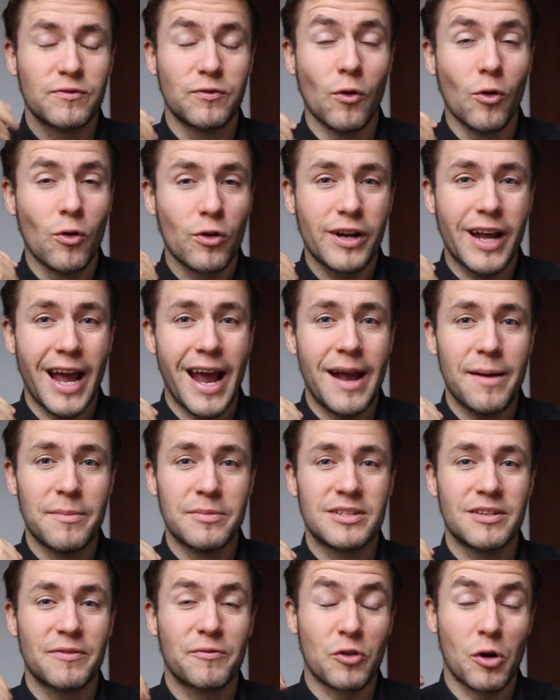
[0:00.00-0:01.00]
four
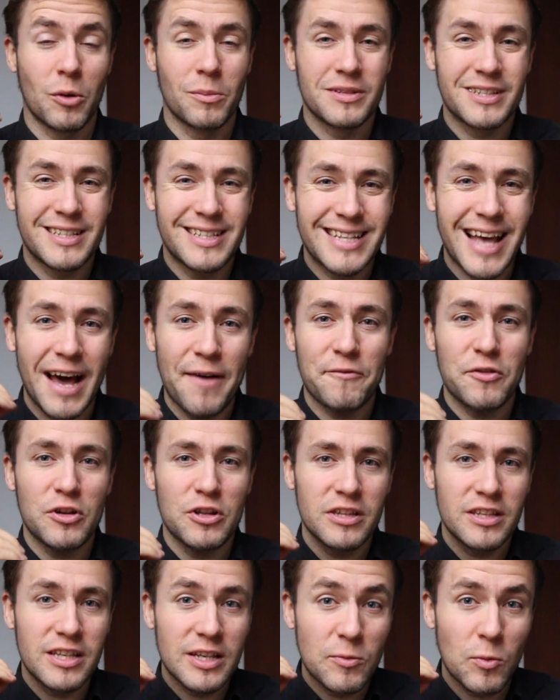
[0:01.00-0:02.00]
games from
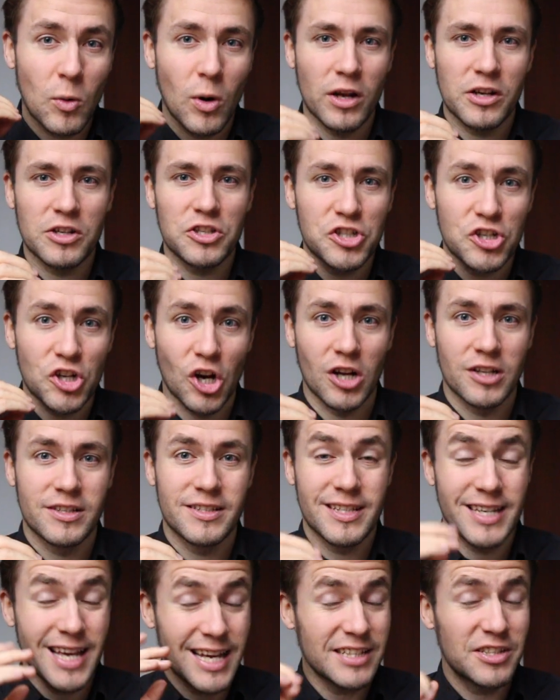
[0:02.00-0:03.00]
71
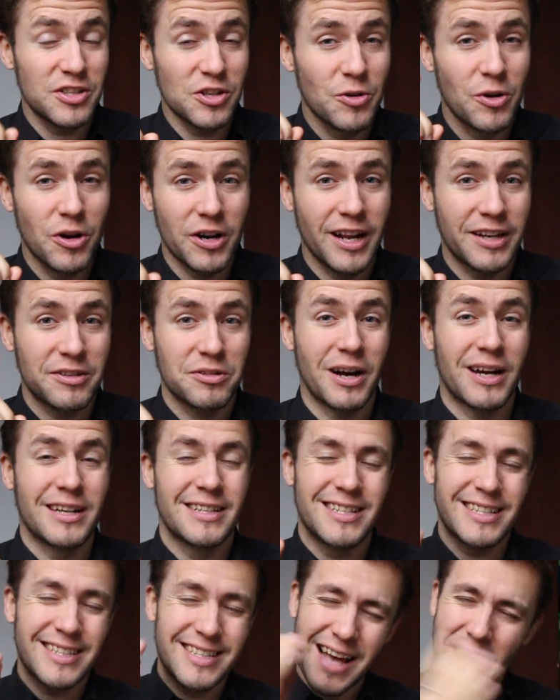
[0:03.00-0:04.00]
shots. Yes, you heard that
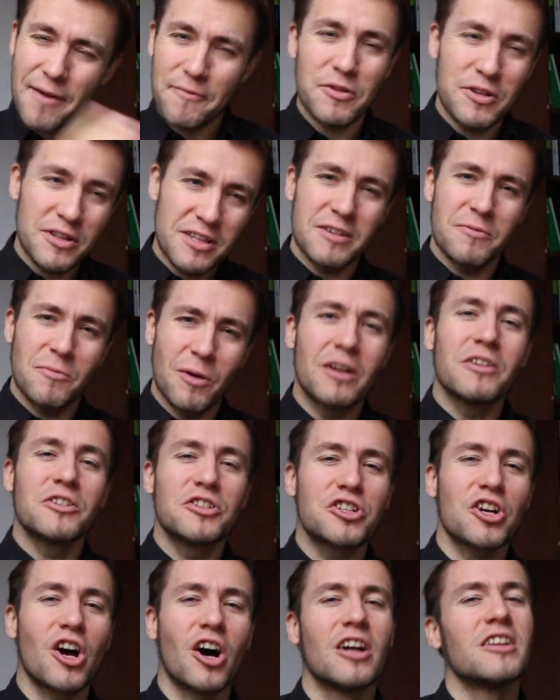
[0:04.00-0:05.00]
right. 71
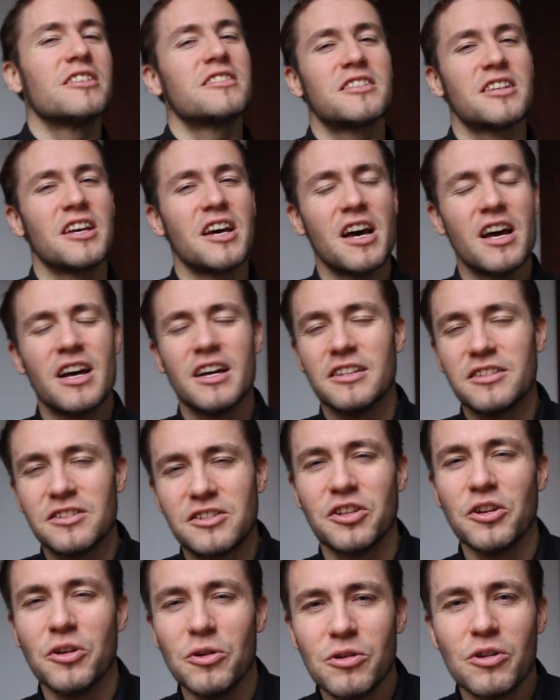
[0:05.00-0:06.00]
shots,
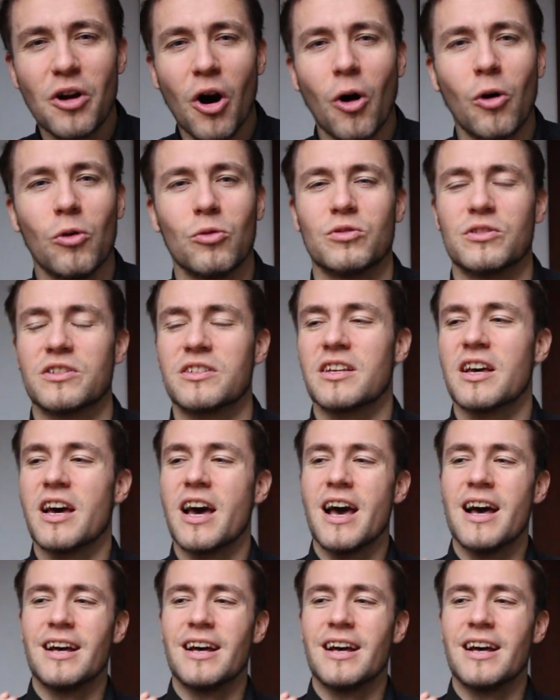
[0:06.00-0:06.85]
two goals.